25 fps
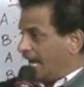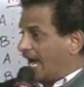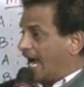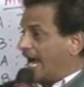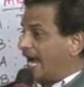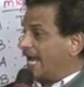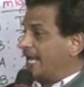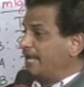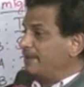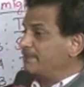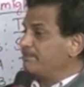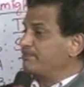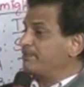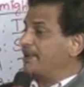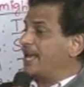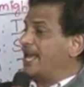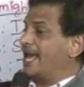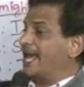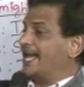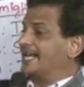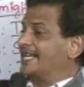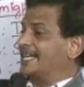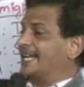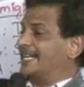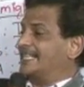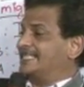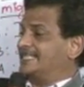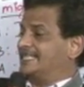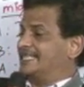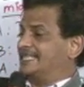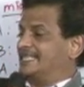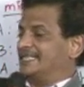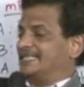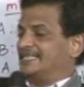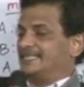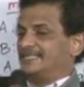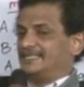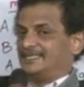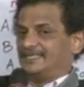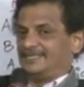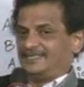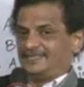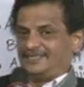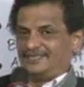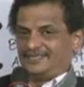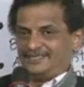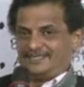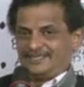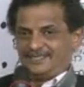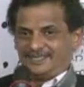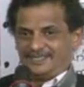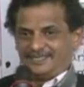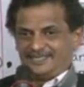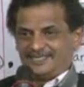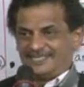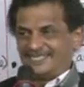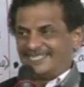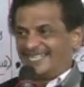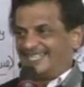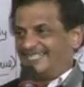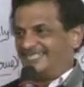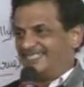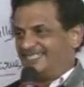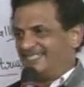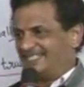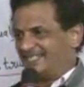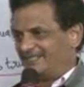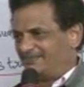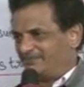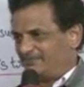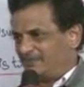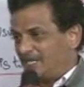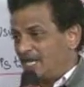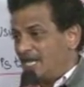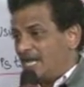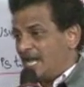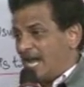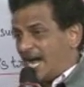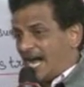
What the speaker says: I may get sent him.